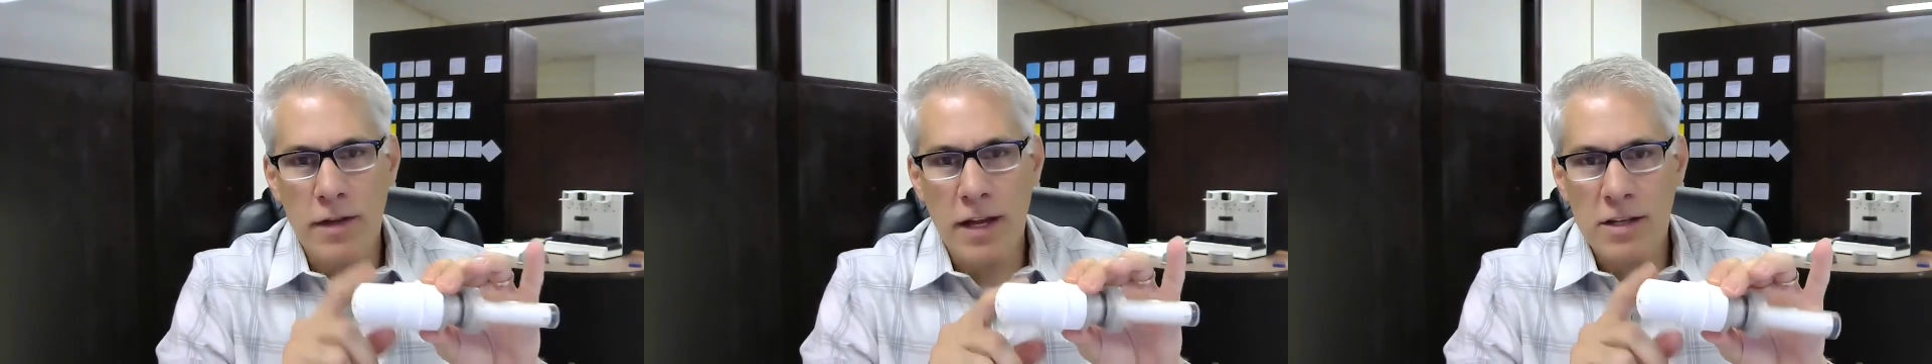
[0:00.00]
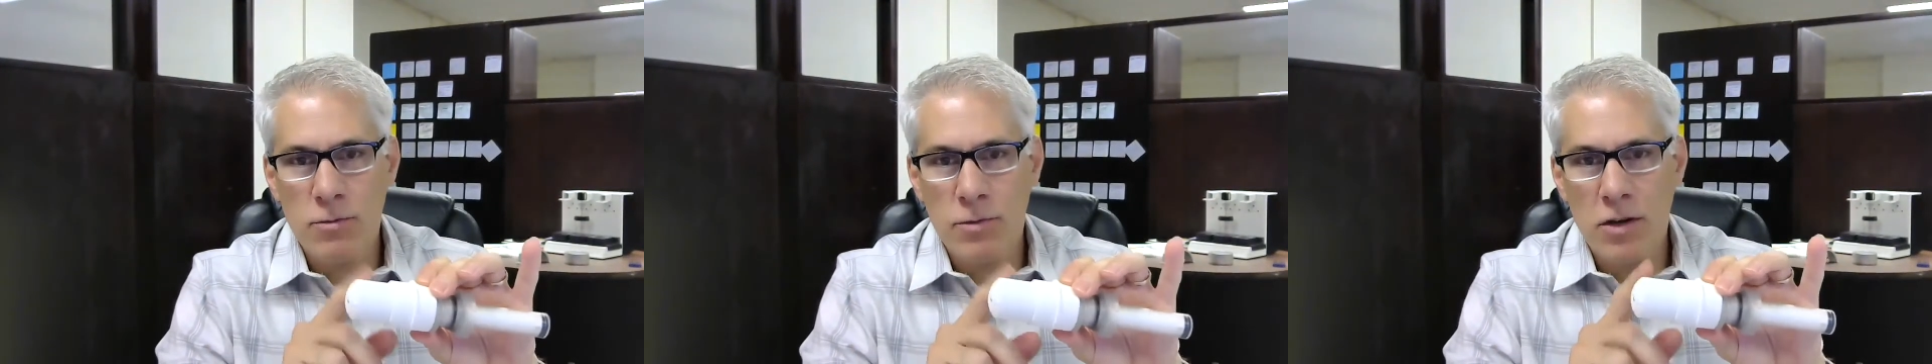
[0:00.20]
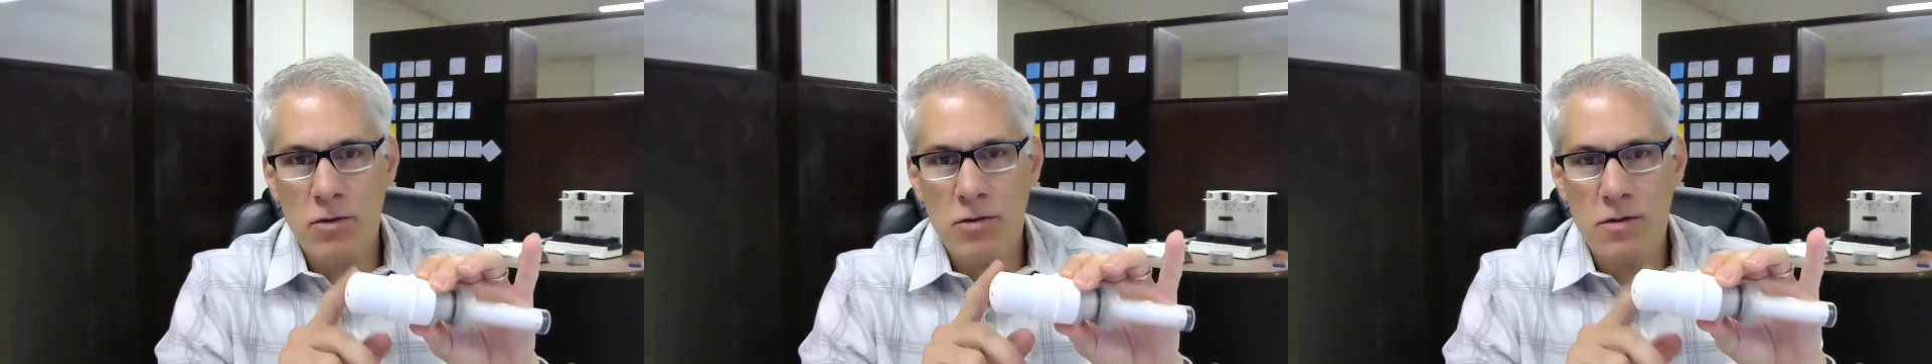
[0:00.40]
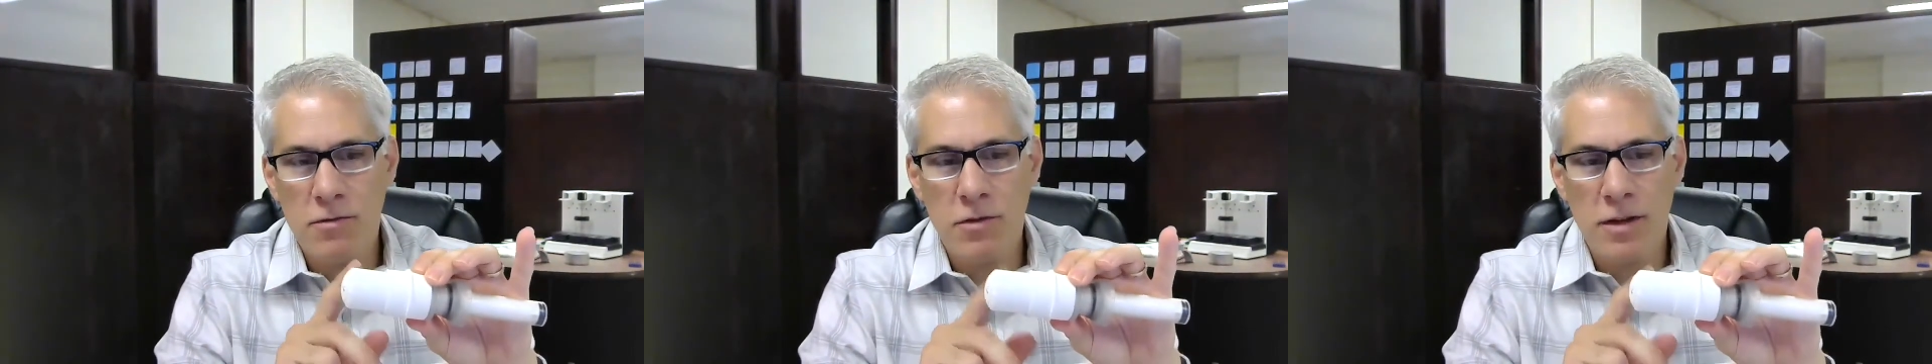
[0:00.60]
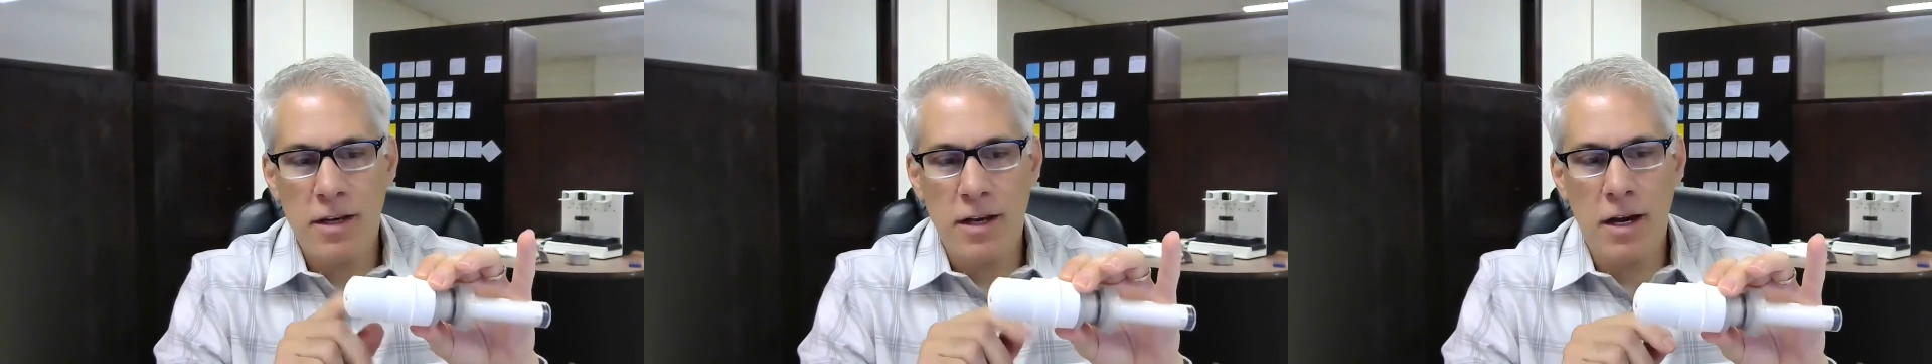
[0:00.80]
and that's what we used
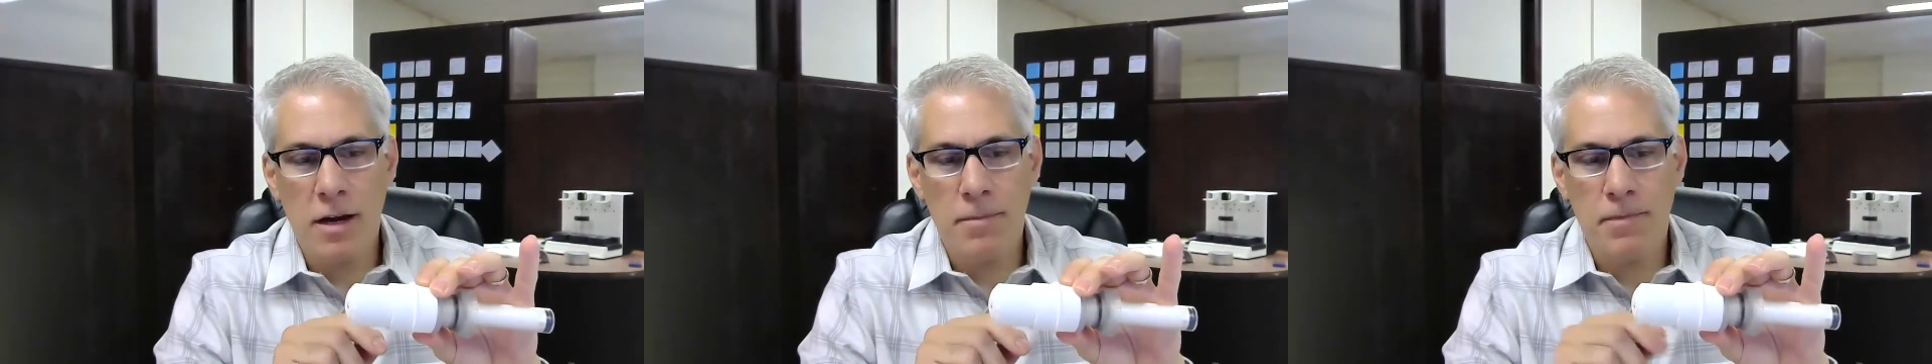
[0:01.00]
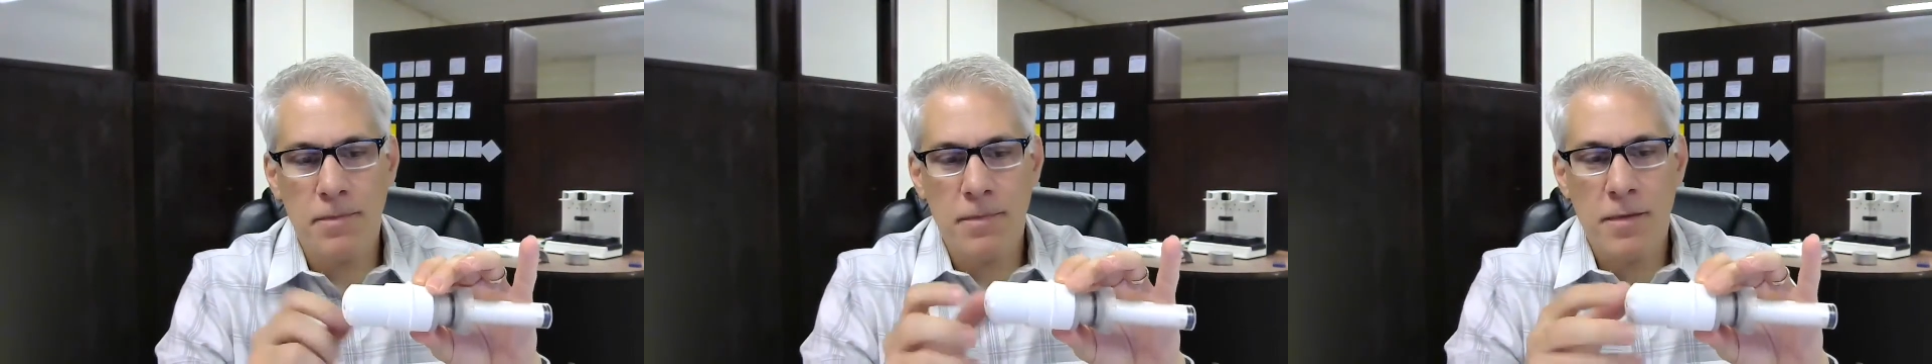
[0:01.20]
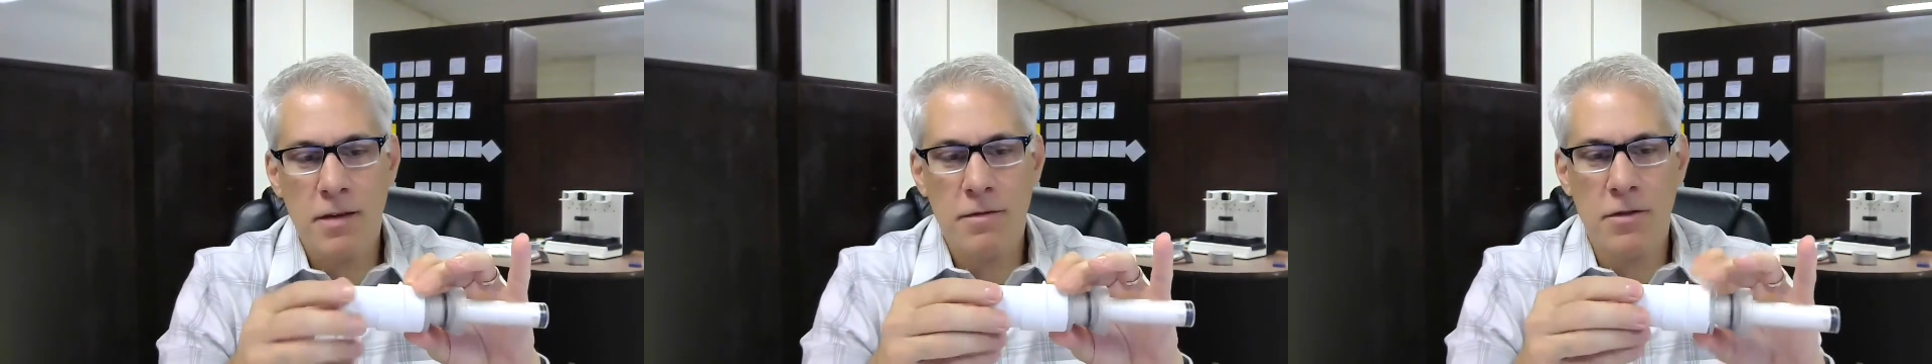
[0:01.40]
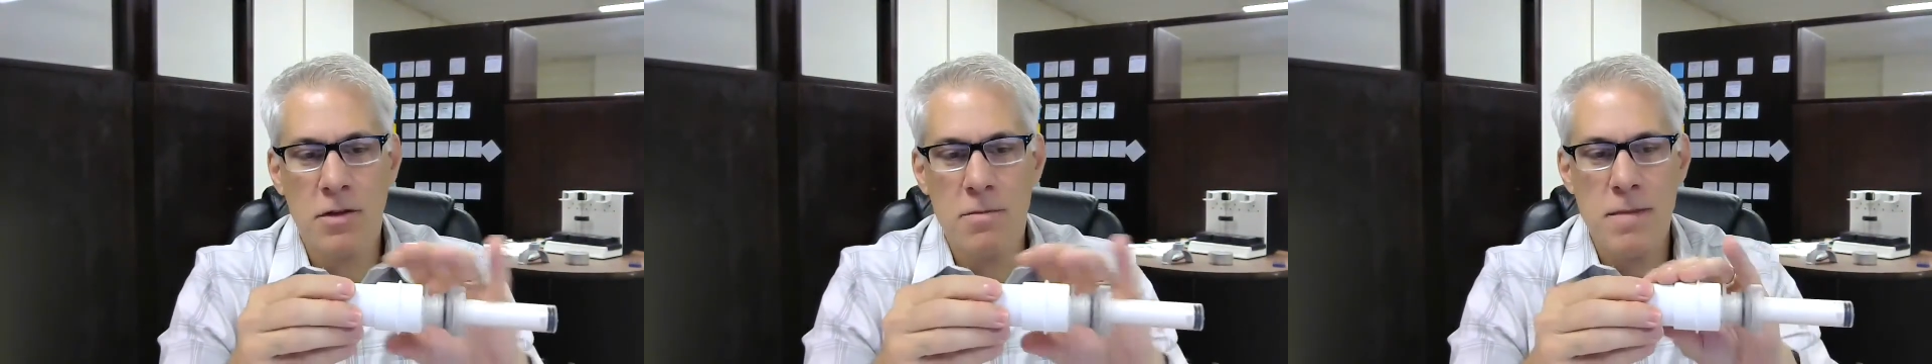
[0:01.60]
for the